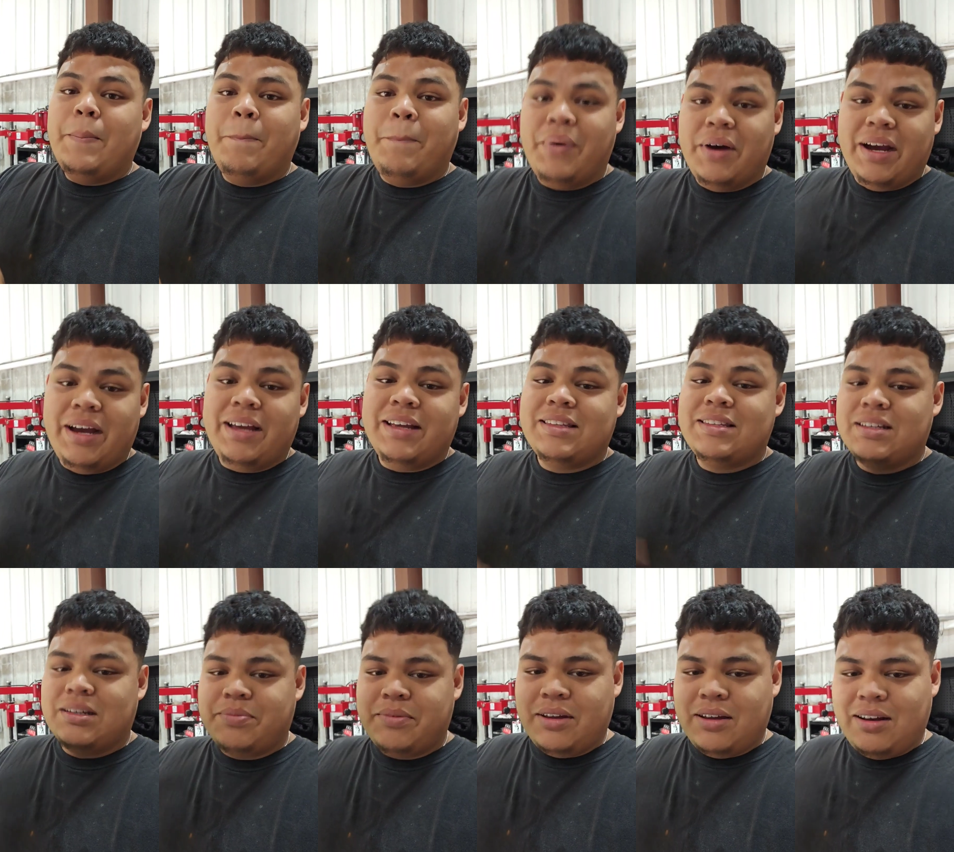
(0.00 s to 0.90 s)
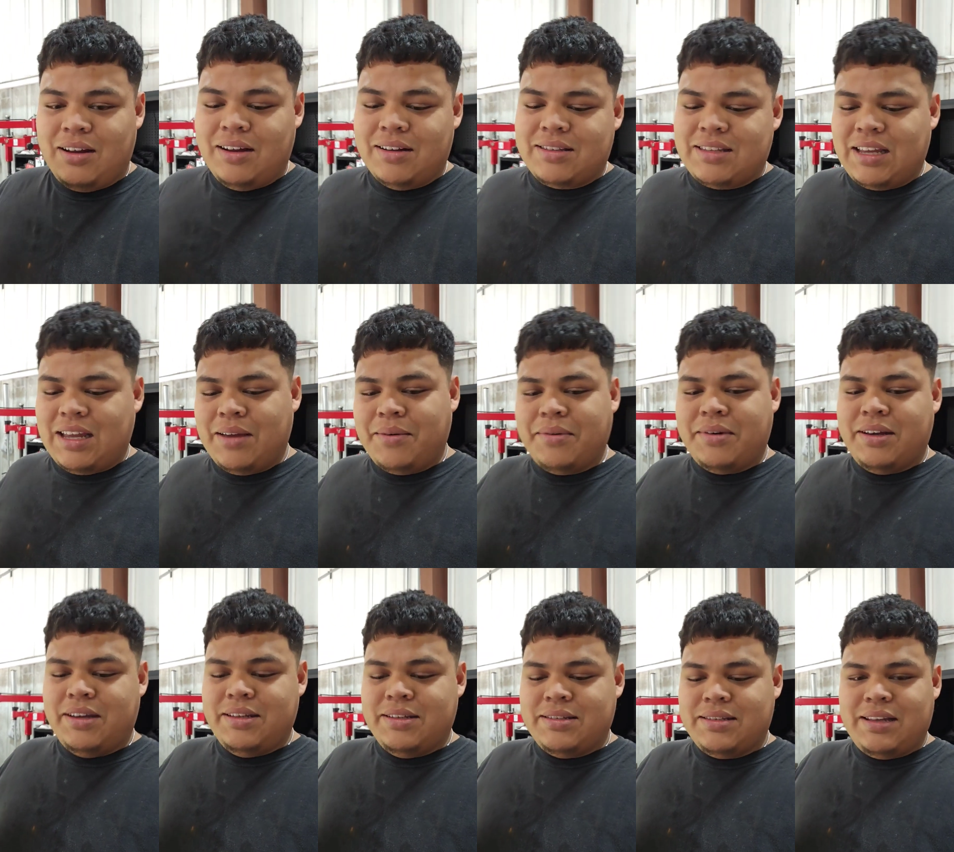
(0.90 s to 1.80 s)
but it took me a long time
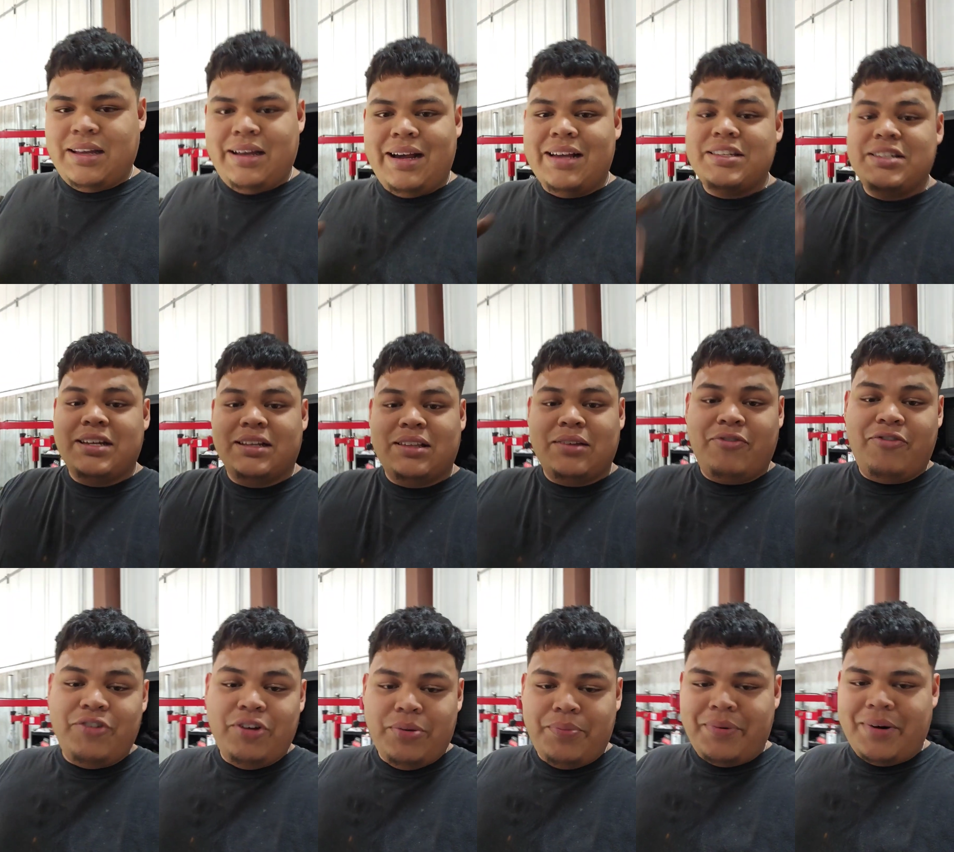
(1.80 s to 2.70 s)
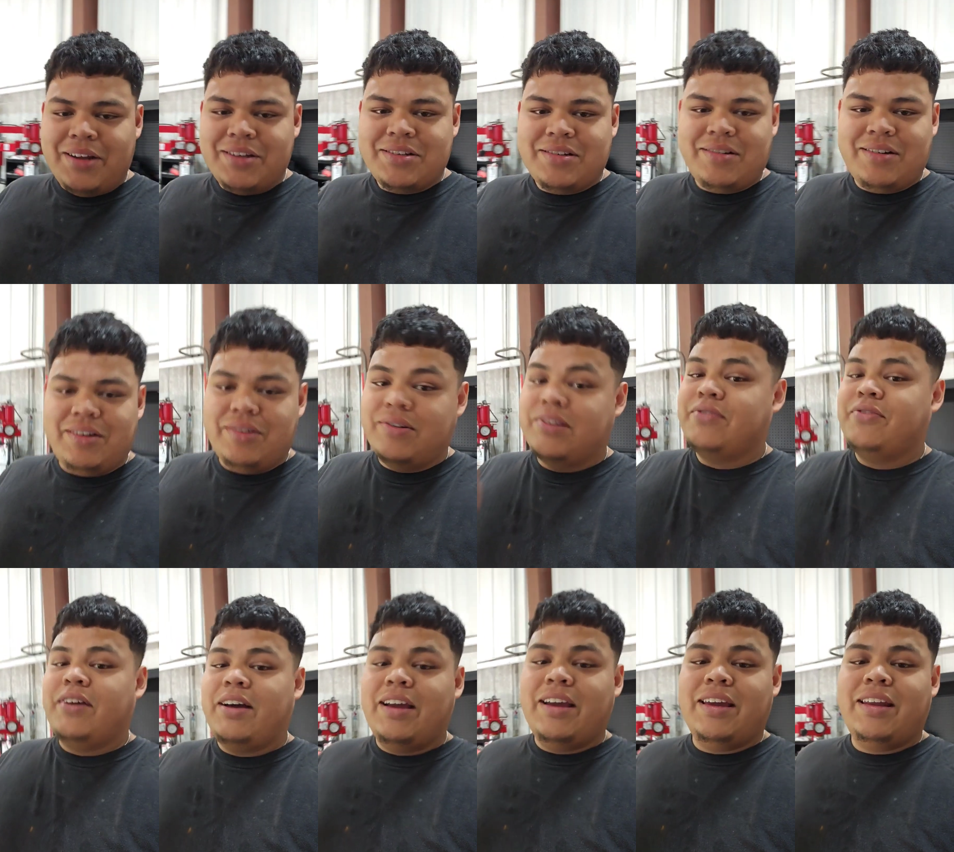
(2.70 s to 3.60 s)
because I checked the fuel pressure. It was
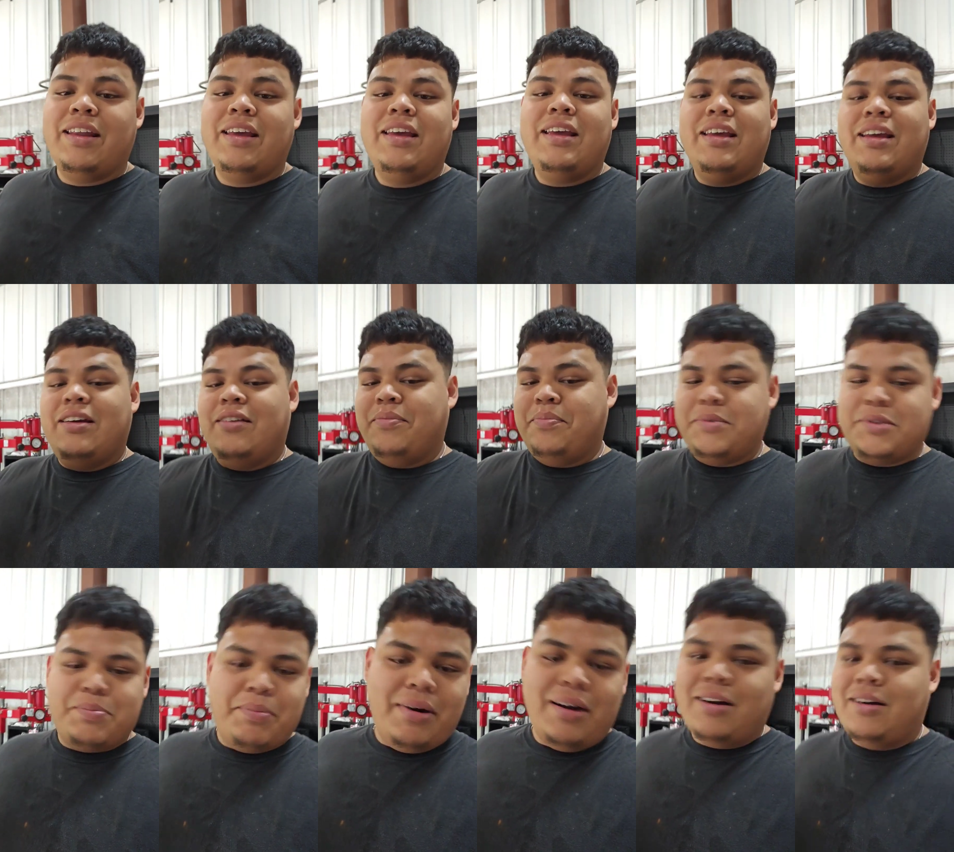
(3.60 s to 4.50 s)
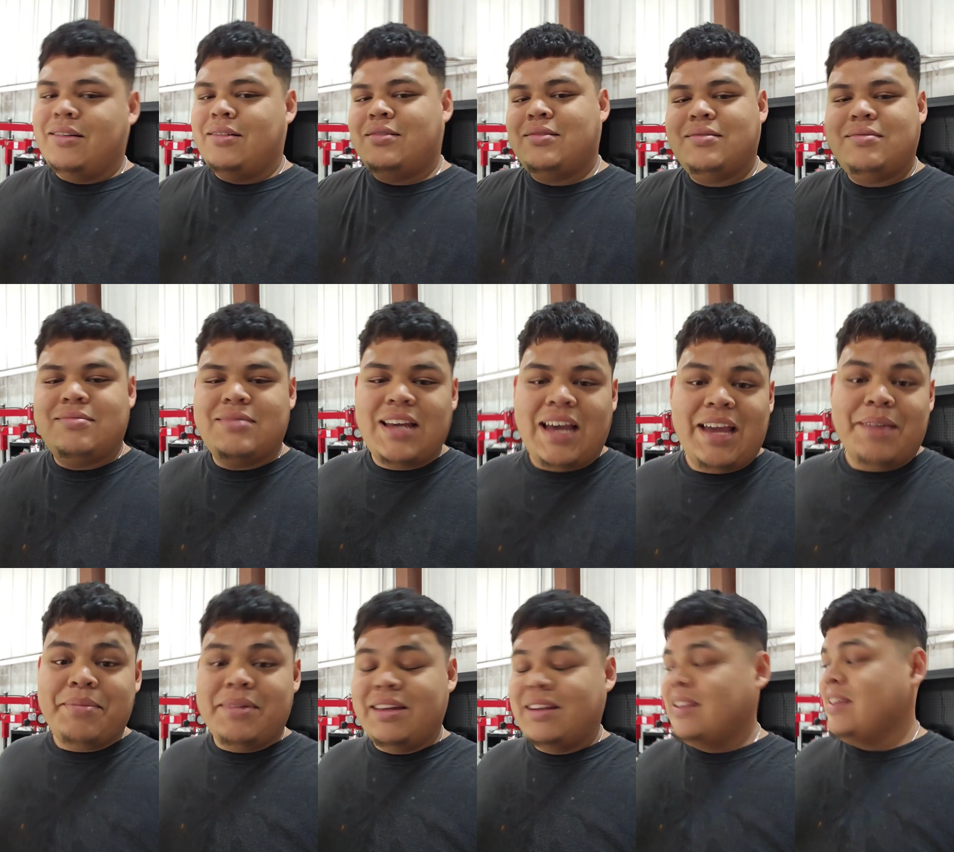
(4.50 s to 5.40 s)
fine, spark
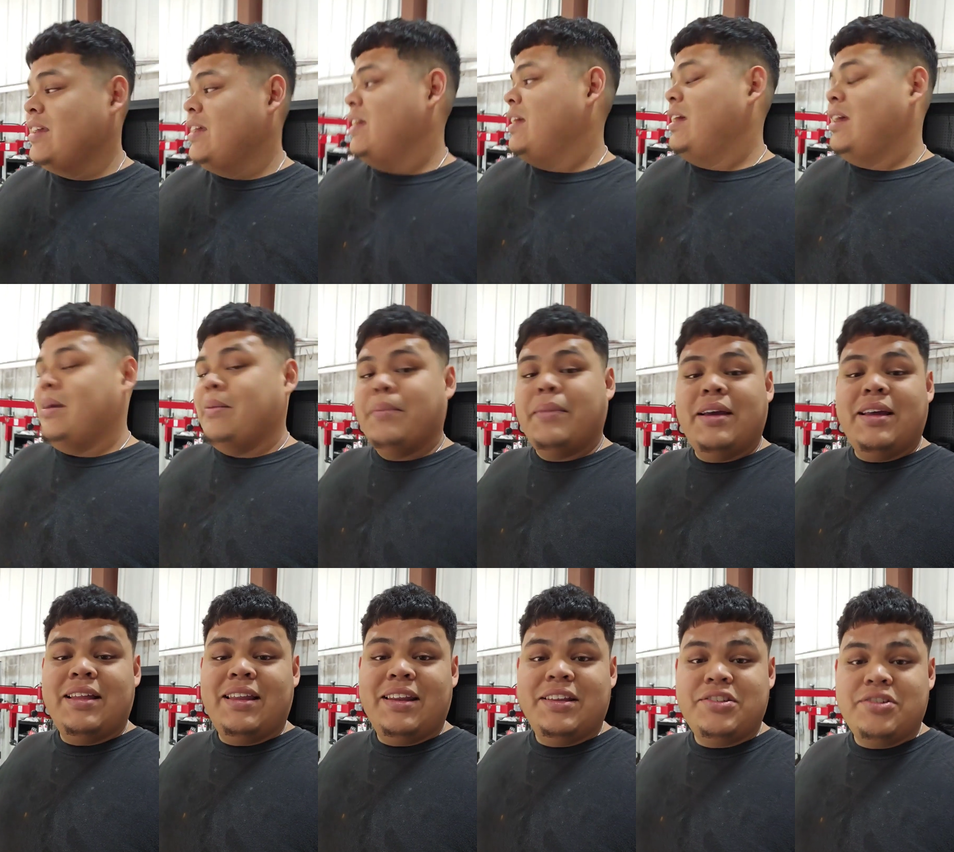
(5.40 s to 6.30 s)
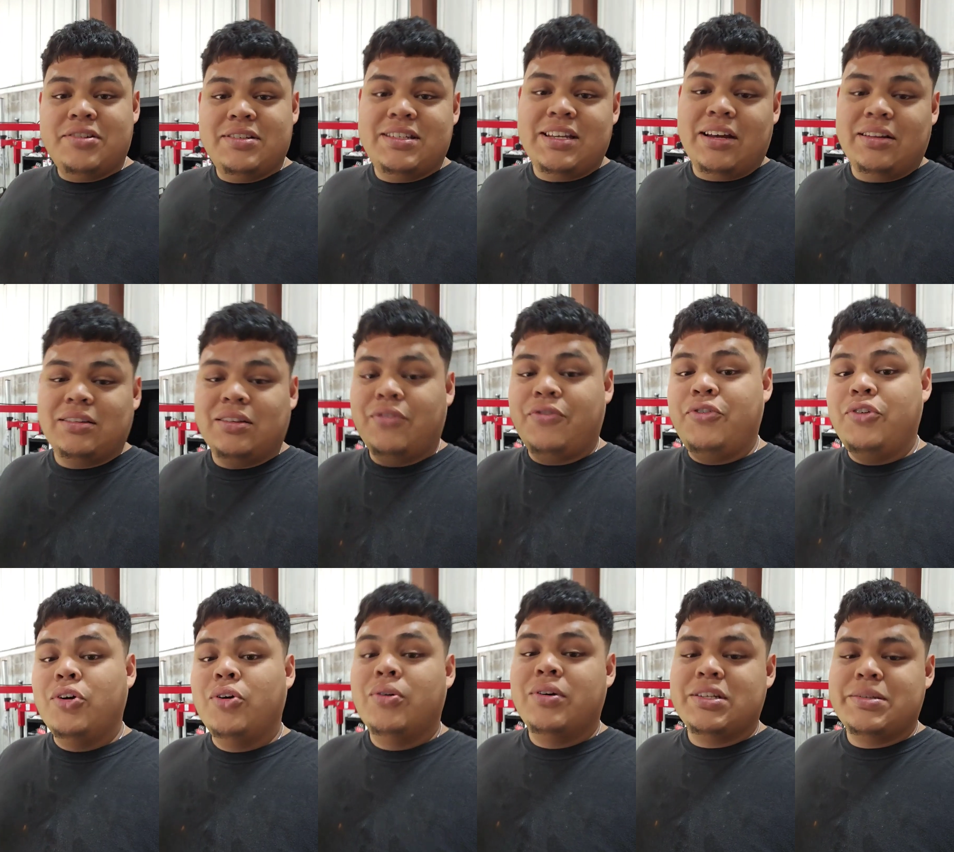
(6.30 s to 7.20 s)
timing, and it turns out the
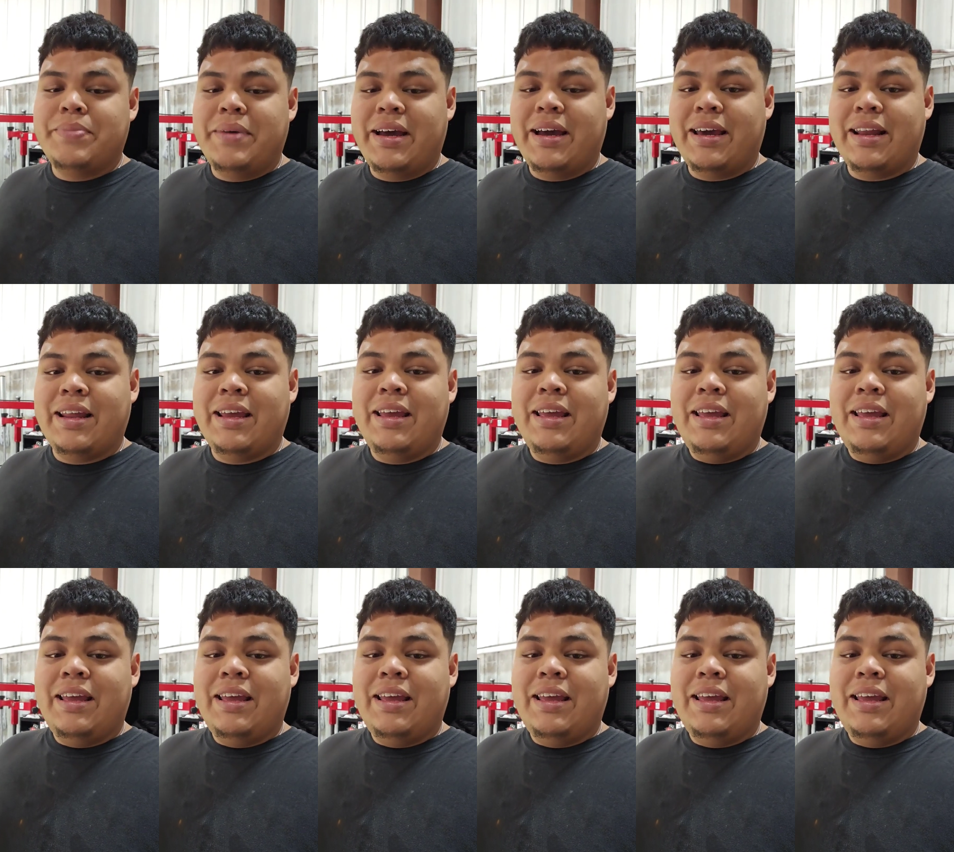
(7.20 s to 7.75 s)
fuel was bad.